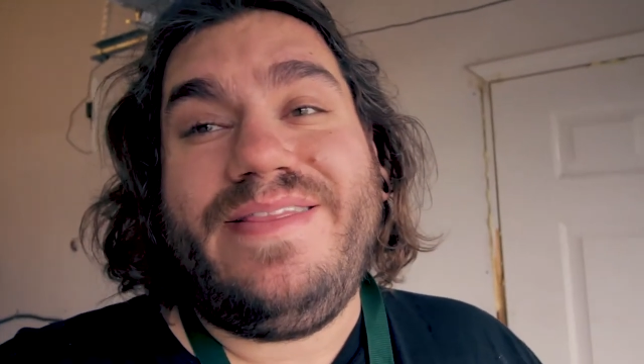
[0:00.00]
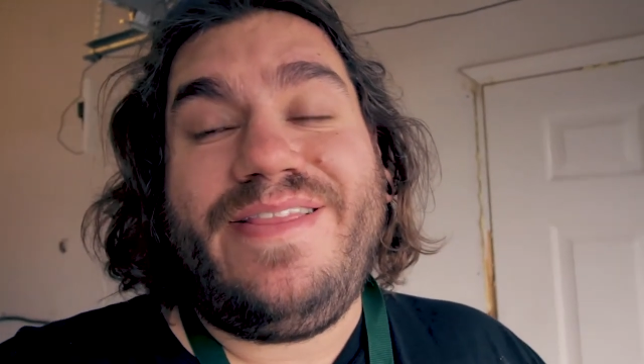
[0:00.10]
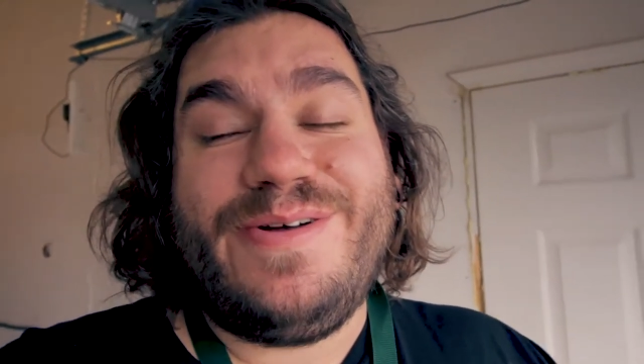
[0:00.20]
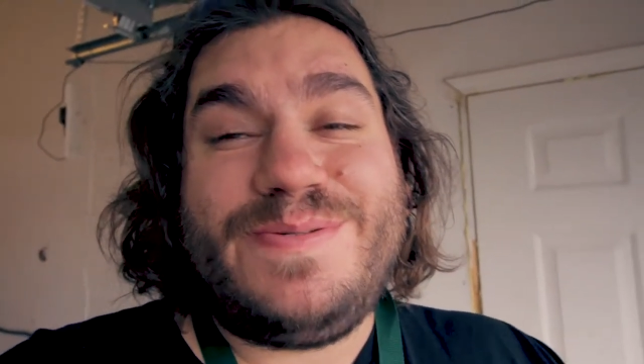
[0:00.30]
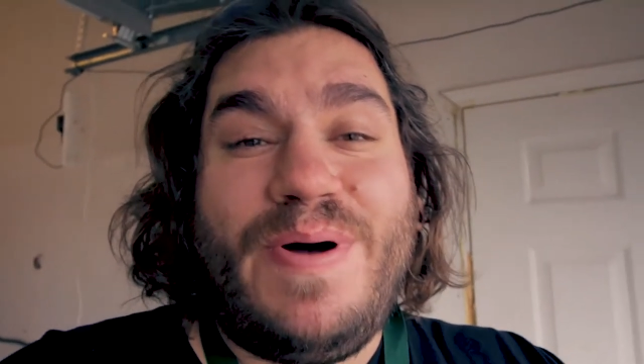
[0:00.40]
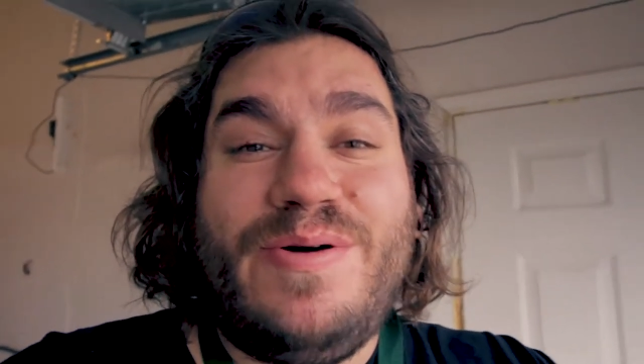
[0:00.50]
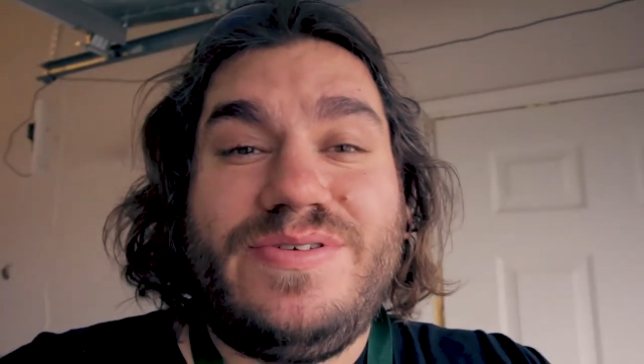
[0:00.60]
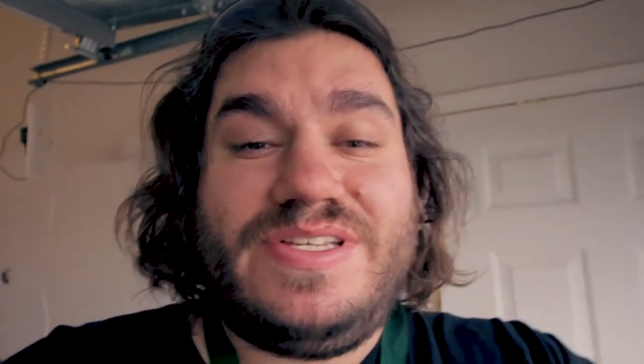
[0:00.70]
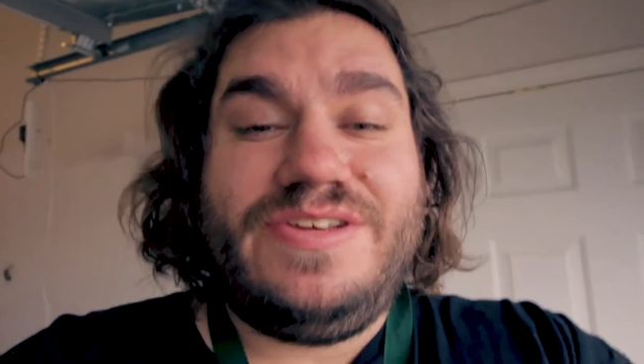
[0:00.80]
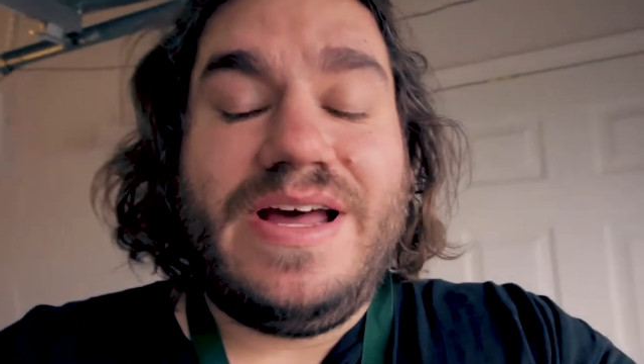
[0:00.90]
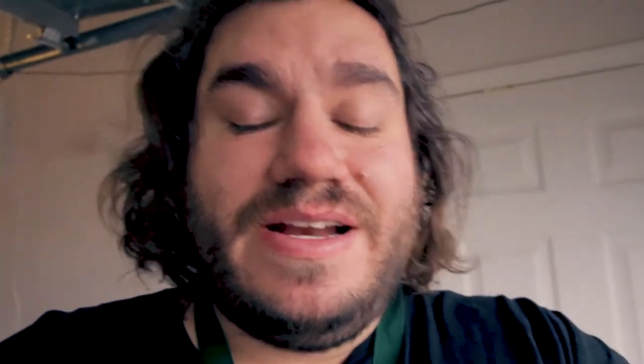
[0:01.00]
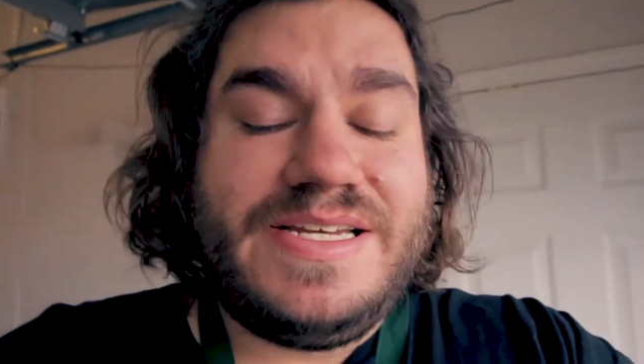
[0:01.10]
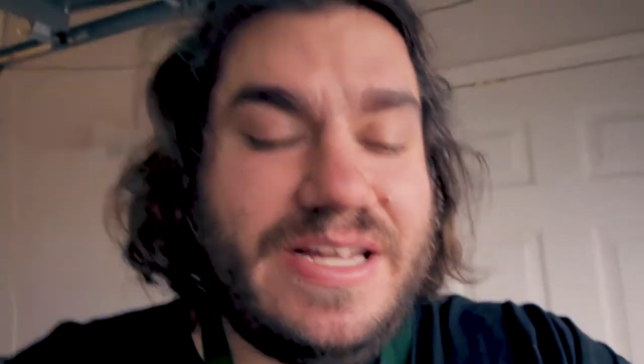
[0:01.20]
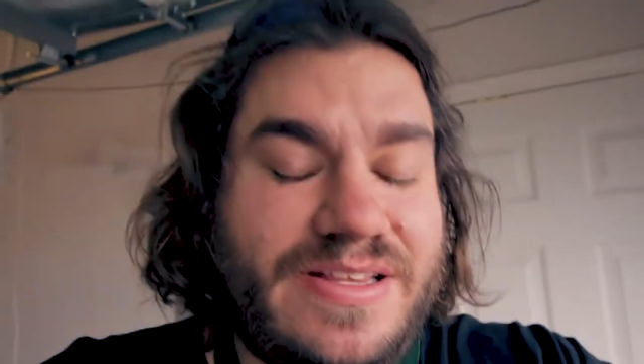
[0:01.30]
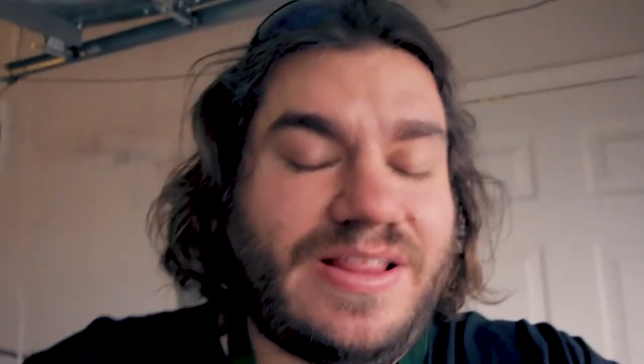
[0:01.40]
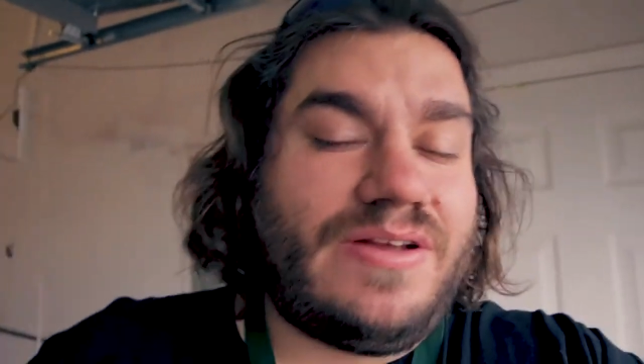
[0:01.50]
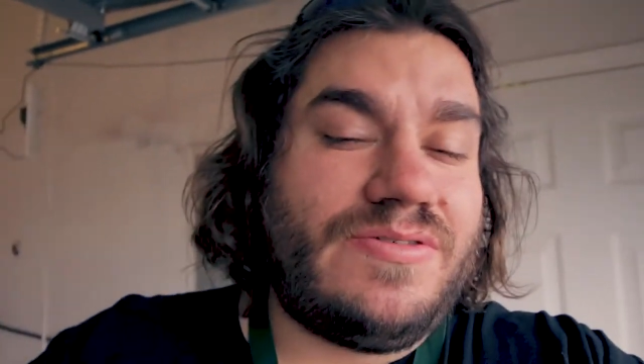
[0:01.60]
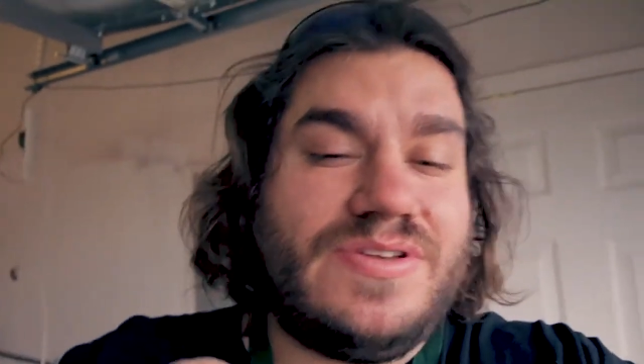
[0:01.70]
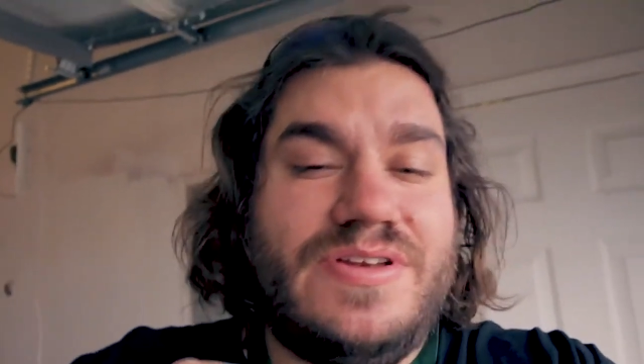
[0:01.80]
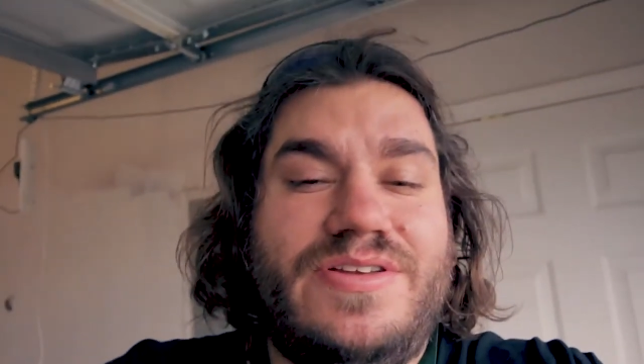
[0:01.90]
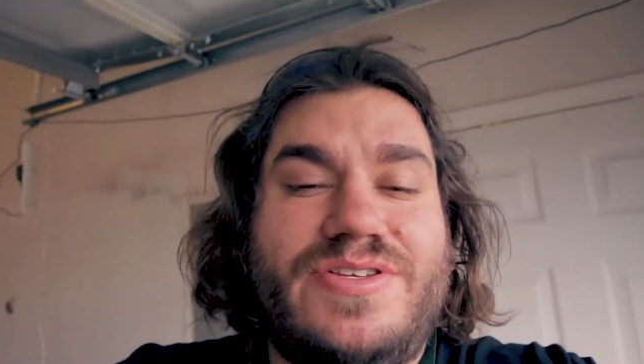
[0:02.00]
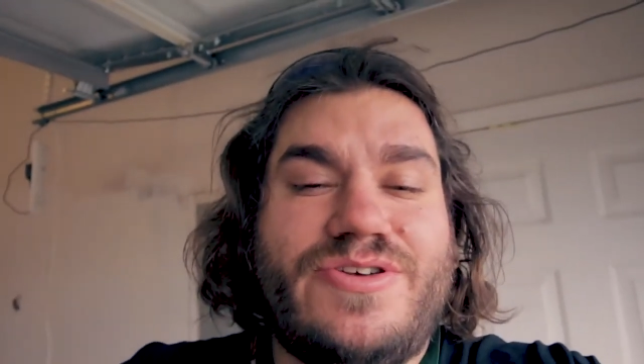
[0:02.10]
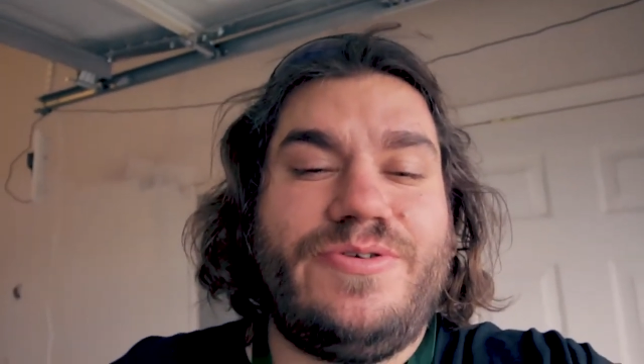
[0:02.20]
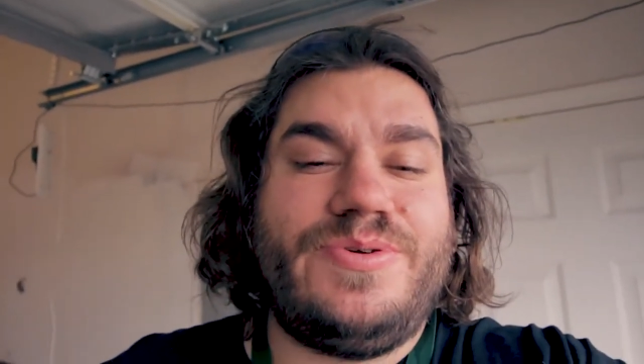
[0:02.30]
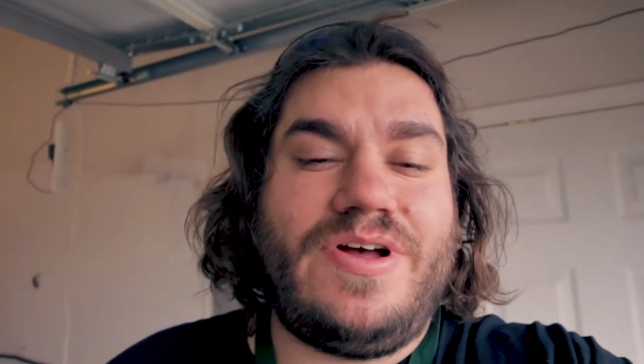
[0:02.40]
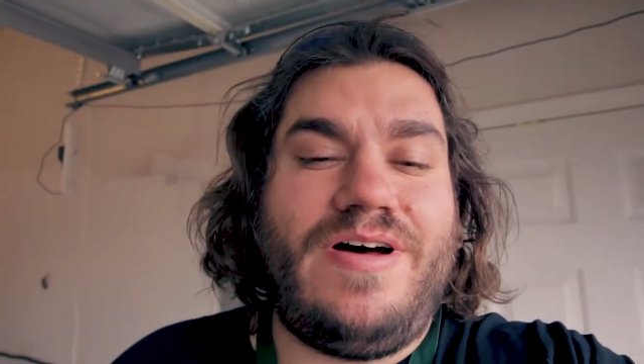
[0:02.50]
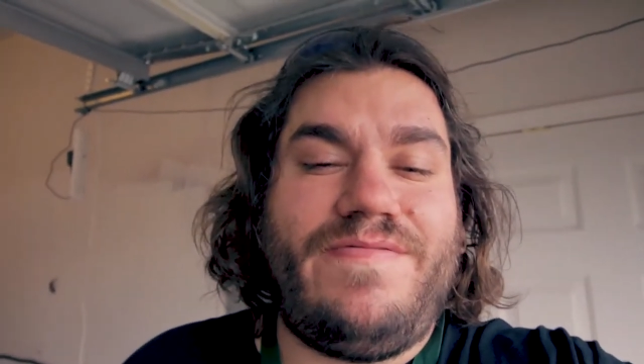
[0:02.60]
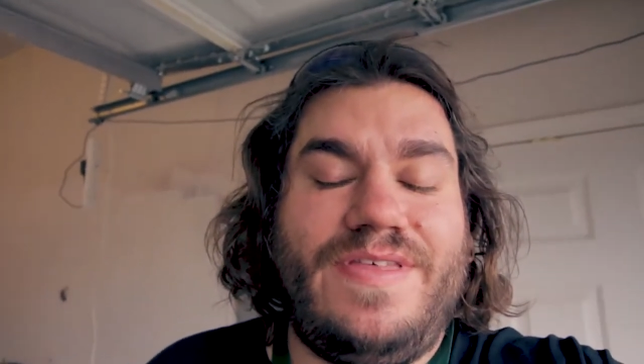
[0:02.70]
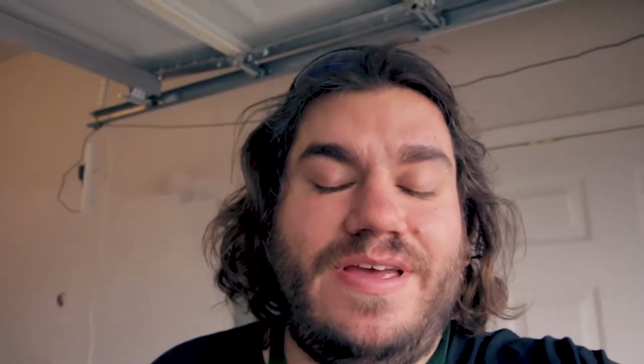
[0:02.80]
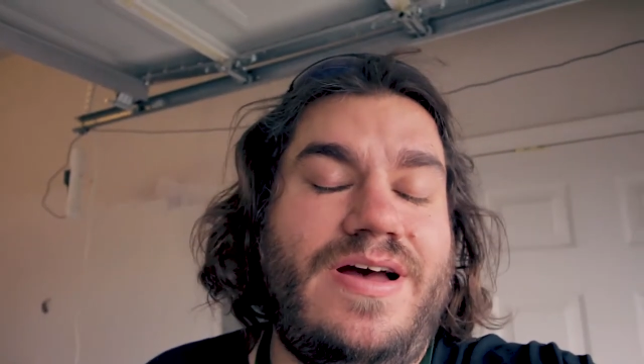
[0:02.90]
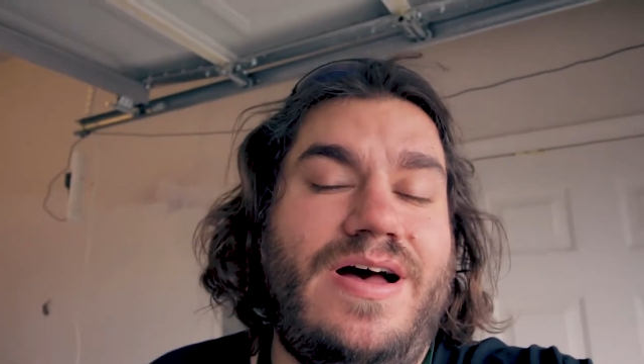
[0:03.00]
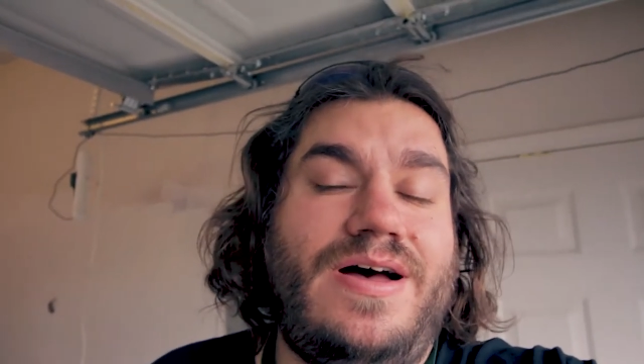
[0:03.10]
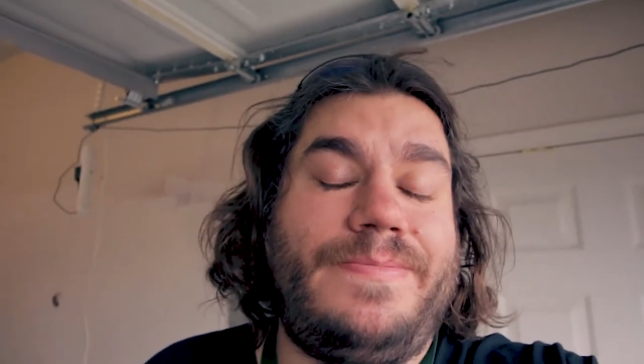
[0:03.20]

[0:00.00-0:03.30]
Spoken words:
Those posts, you gotta take the little screws off the